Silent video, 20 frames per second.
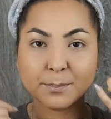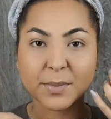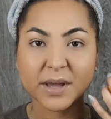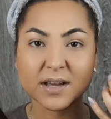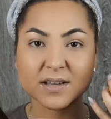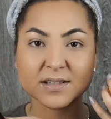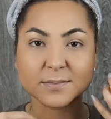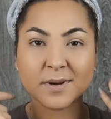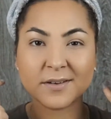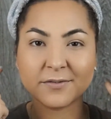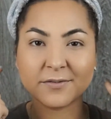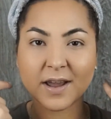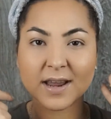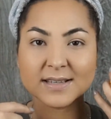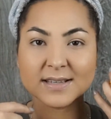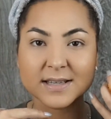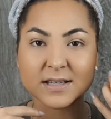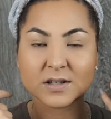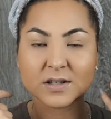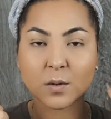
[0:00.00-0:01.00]
because my
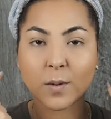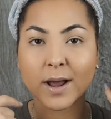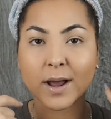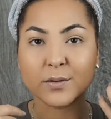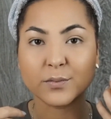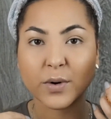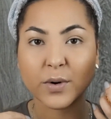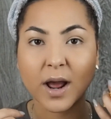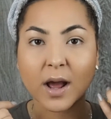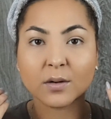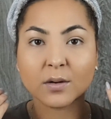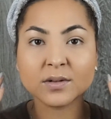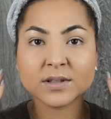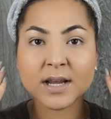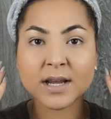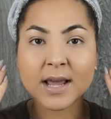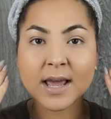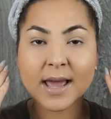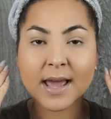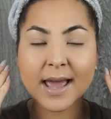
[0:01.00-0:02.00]
face is quite round
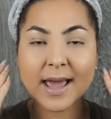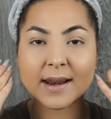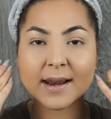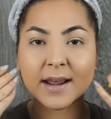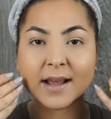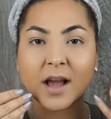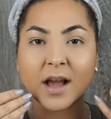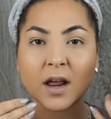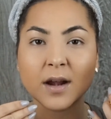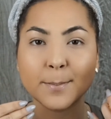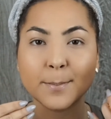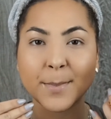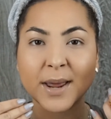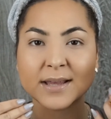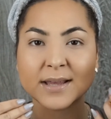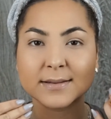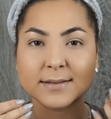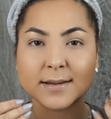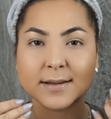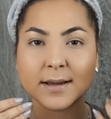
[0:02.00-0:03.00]
and it kind of
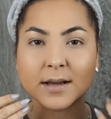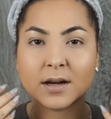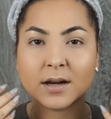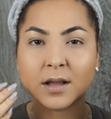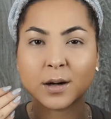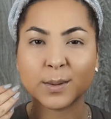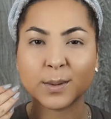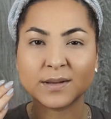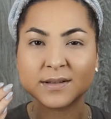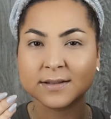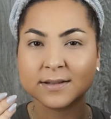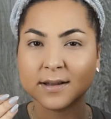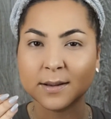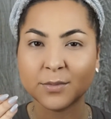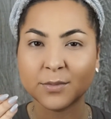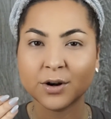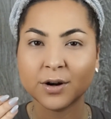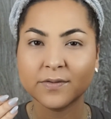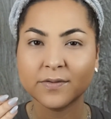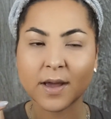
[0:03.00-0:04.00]
makes it a little bit
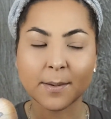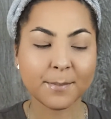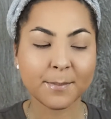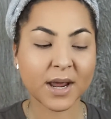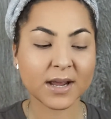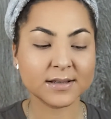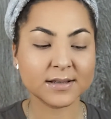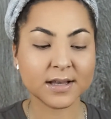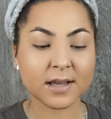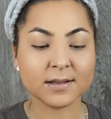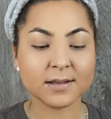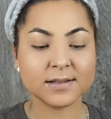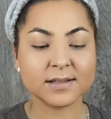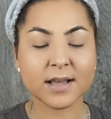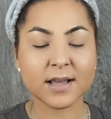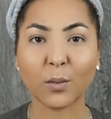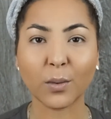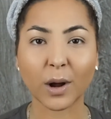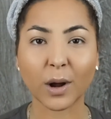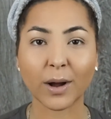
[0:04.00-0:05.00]
slimmer, if that makes sense,
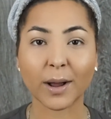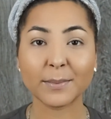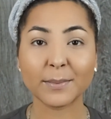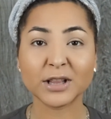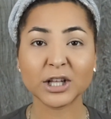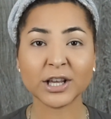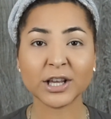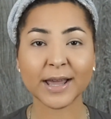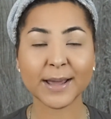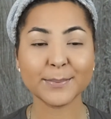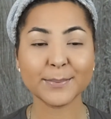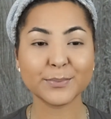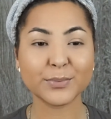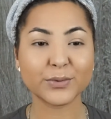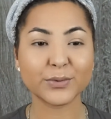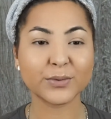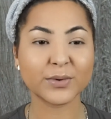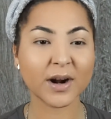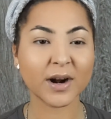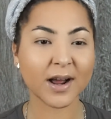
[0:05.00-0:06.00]
while I'm looking
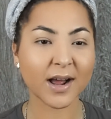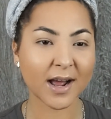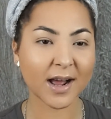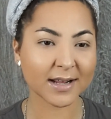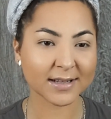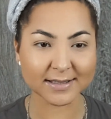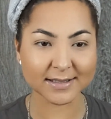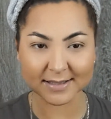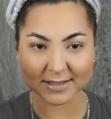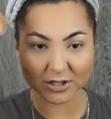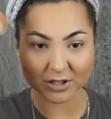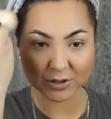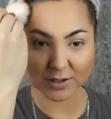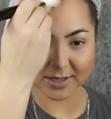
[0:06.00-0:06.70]
bronze to